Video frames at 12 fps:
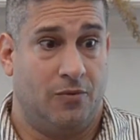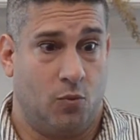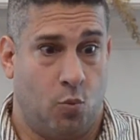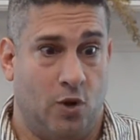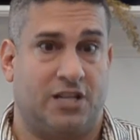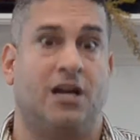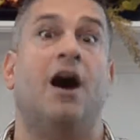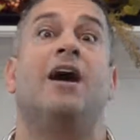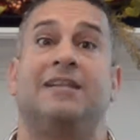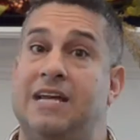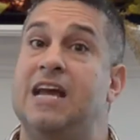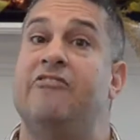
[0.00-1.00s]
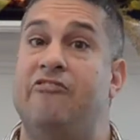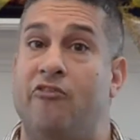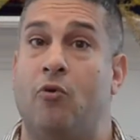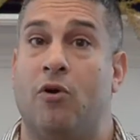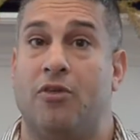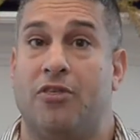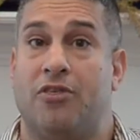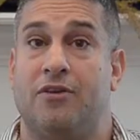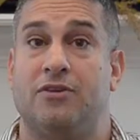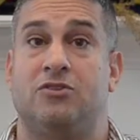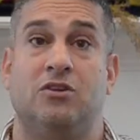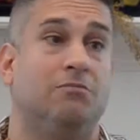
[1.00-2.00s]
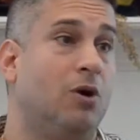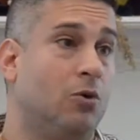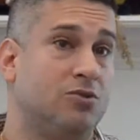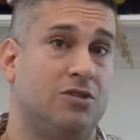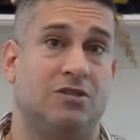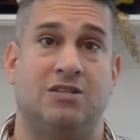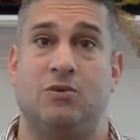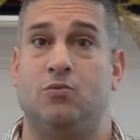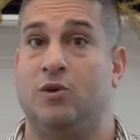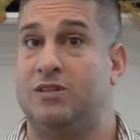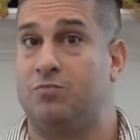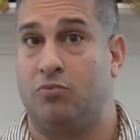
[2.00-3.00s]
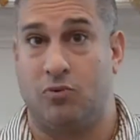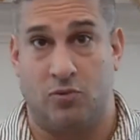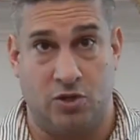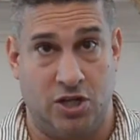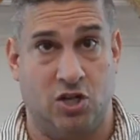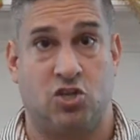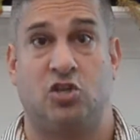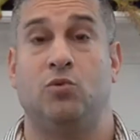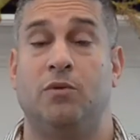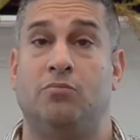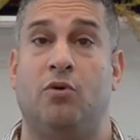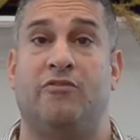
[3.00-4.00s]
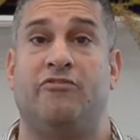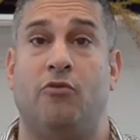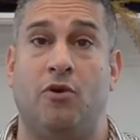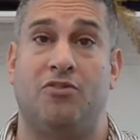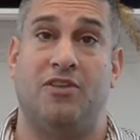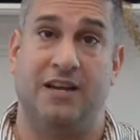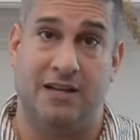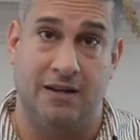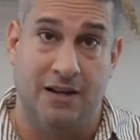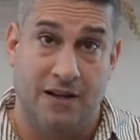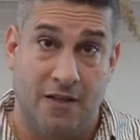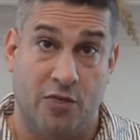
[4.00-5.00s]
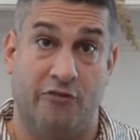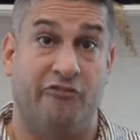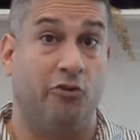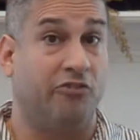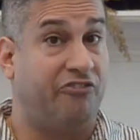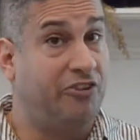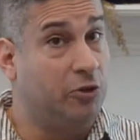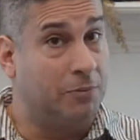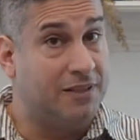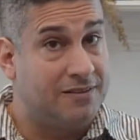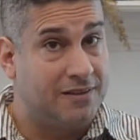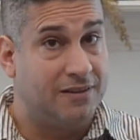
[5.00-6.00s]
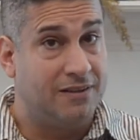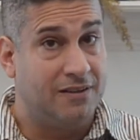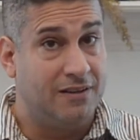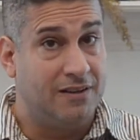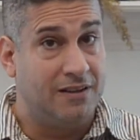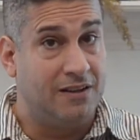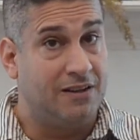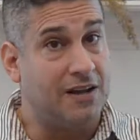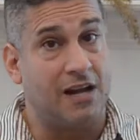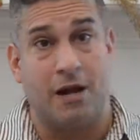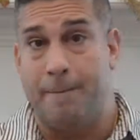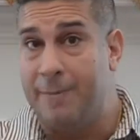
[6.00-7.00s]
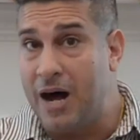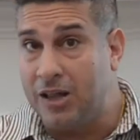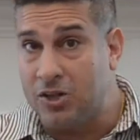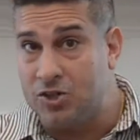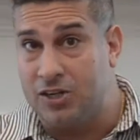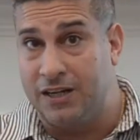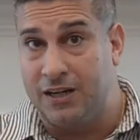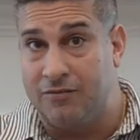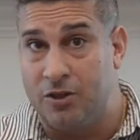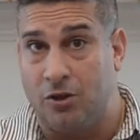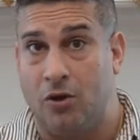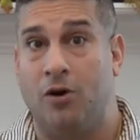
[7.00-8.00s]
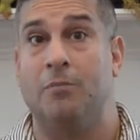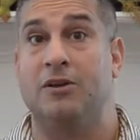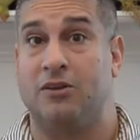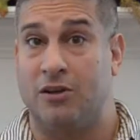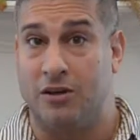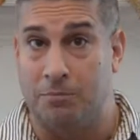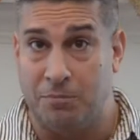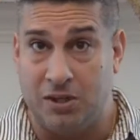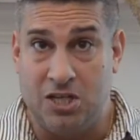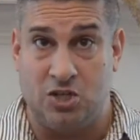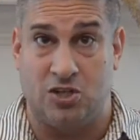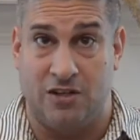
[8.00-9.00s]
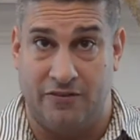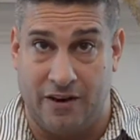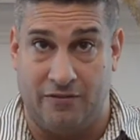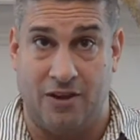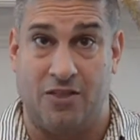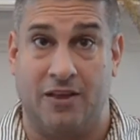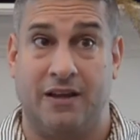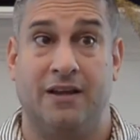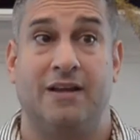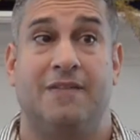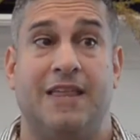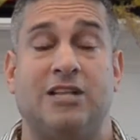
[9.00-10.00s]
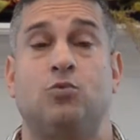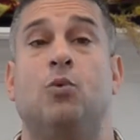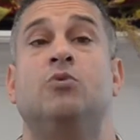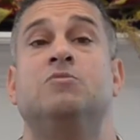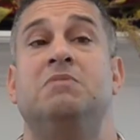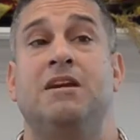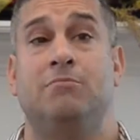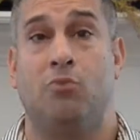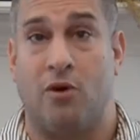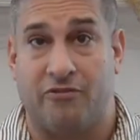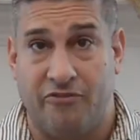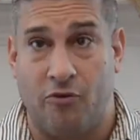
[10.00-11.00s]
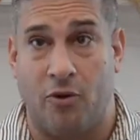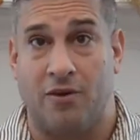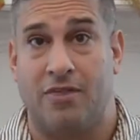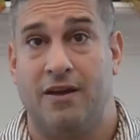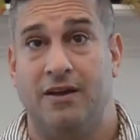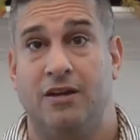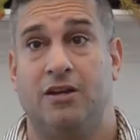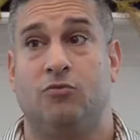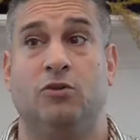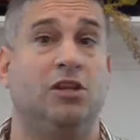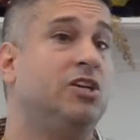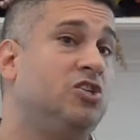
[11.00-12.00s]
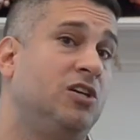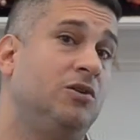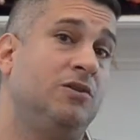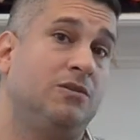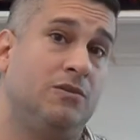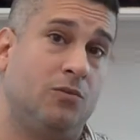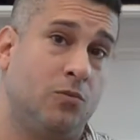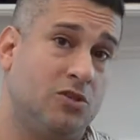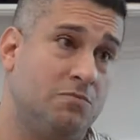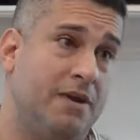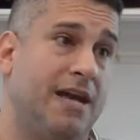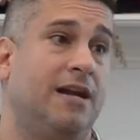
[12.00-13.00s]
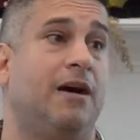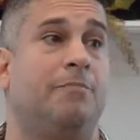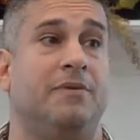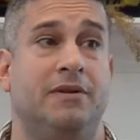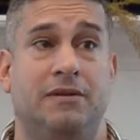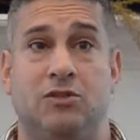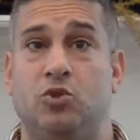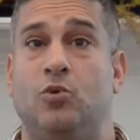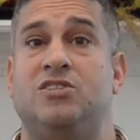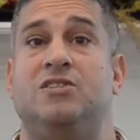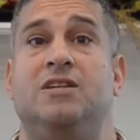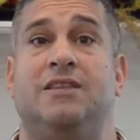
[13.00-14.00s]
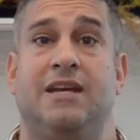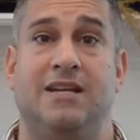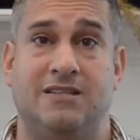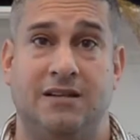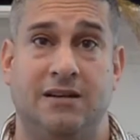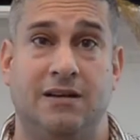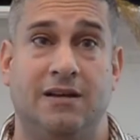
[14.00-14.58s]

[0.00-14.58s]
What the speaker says: what God gave forth to Moses and what Yeshua brought forth in the fulfillment, not abolishing of the law, but the completion of everything. That's what was being brought forth. Religion was made up and twisted things and